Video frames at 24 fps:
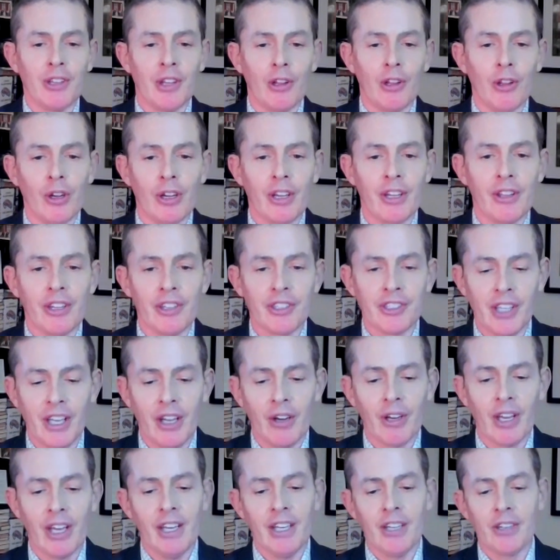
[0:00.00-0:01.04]
They'll look and they'll say,
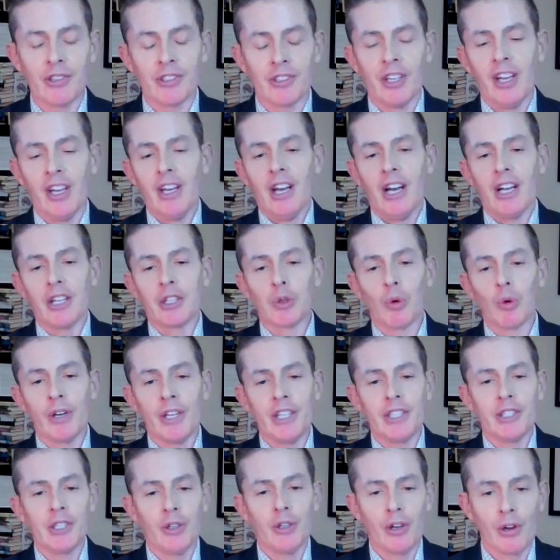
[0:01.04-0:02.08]
okay, here's a
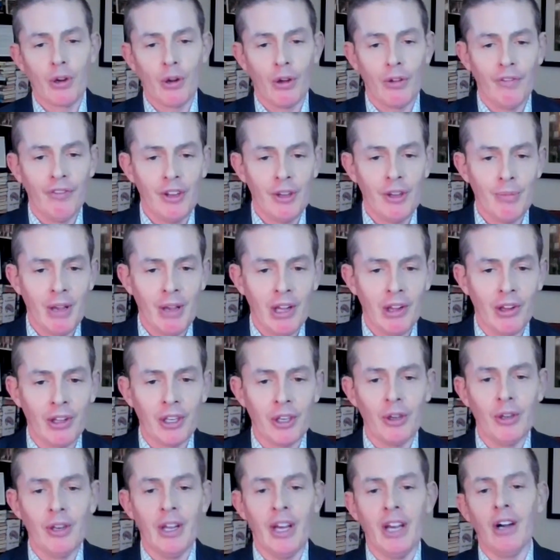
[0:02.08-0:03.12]
22-year-old female
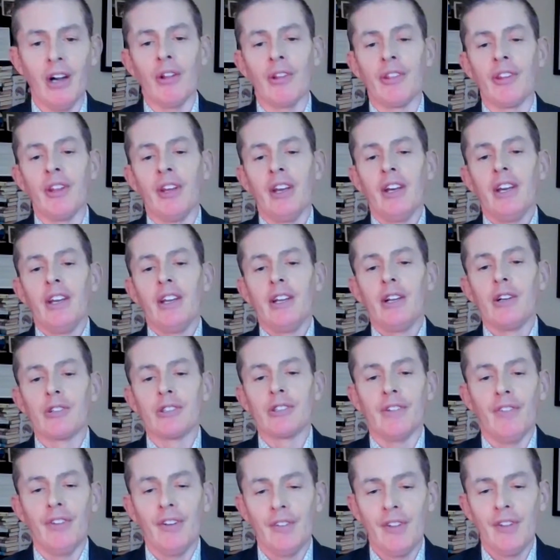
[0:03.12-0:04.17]
in good health.
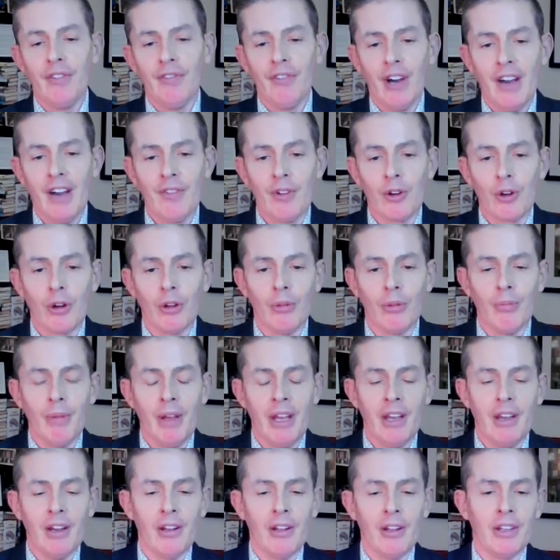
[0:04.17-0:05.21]
Here's a 55-year-old
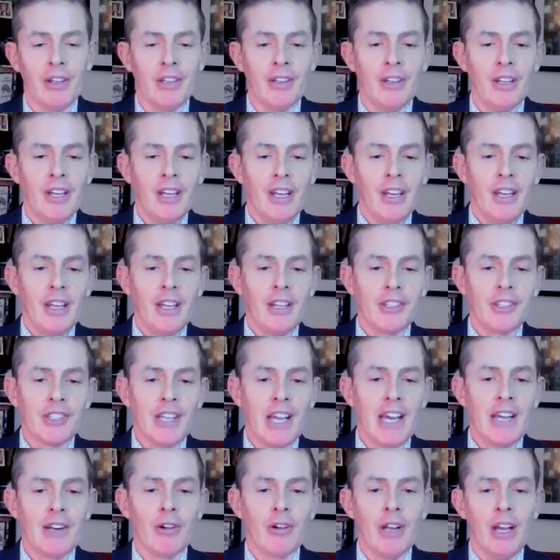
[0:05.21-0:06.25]
male in
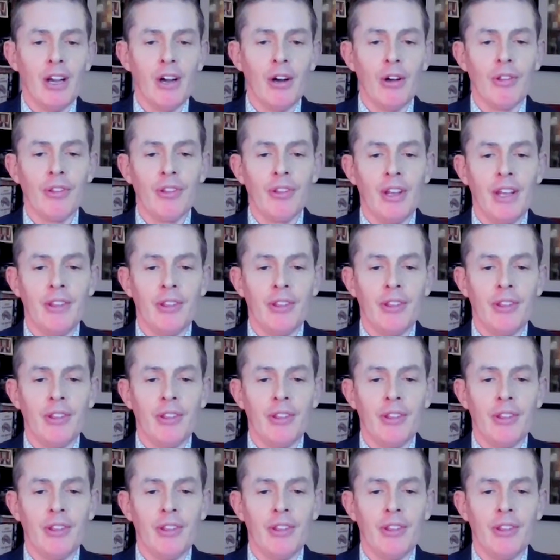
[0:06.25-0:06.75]
standard health.